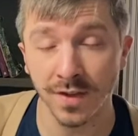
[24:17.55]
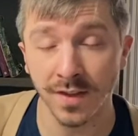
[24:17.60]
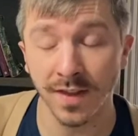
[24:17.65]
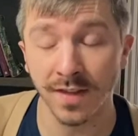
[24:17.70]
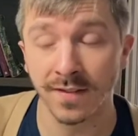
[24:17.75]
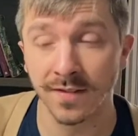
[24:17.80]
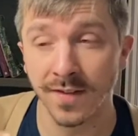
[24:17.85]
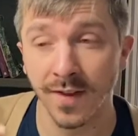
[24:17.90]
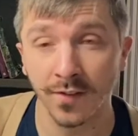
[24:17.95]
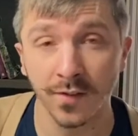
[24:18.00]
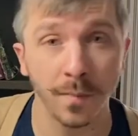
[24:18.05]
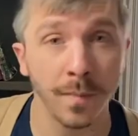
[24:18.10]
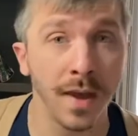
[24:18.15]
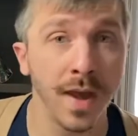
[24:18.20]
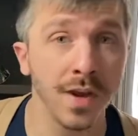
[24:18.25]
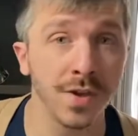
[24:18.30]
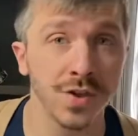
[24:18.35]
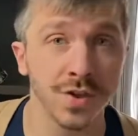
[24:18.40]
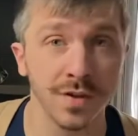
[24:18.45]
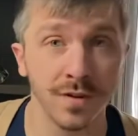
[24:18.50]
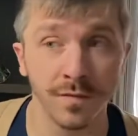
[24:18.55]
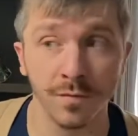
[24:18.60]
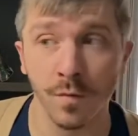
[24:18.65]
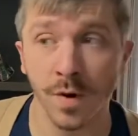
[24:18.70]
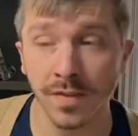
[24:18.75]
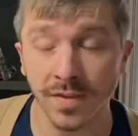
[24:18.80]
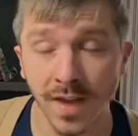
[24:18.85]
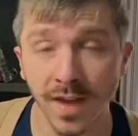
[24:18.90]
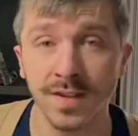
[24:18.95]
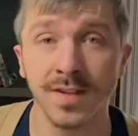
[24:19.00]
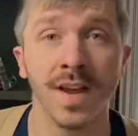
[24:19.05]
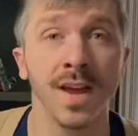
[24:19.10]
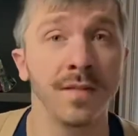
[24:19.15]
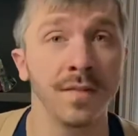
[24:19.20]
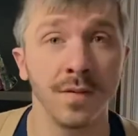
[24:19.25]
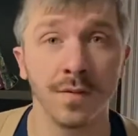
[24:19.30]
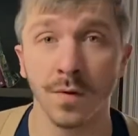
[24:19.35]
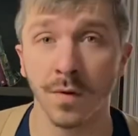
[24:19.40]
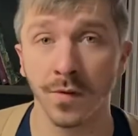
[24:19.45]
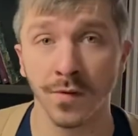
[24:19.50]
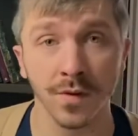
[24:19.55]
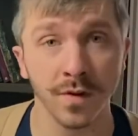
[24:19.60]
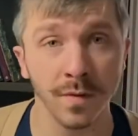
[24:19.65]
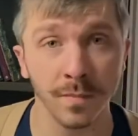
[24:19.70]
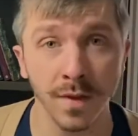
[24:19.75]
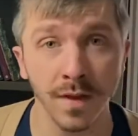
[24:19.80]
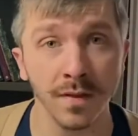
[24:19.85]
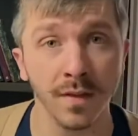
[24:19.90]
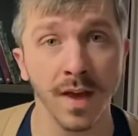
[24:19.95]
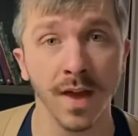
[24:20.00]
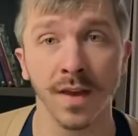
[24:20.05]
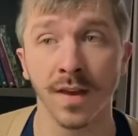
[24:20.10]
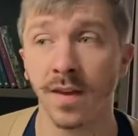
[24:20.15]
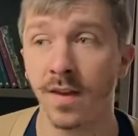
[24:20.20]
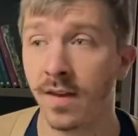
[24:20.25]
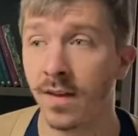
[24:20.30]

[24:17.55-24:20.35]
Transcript: the anticipation of what that day of the Lord is going to be like,